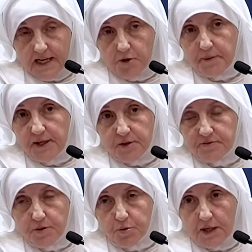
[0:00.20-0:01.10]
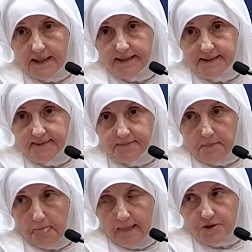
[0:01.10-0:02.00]
How many of you lie?
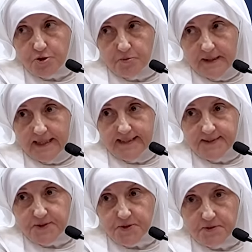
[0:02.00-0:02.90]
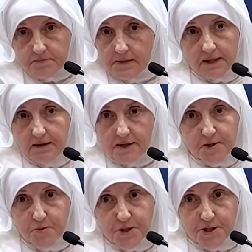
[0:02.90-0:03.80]
Show me hands. May Allah
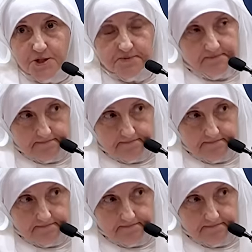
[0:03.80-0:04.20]
reward you.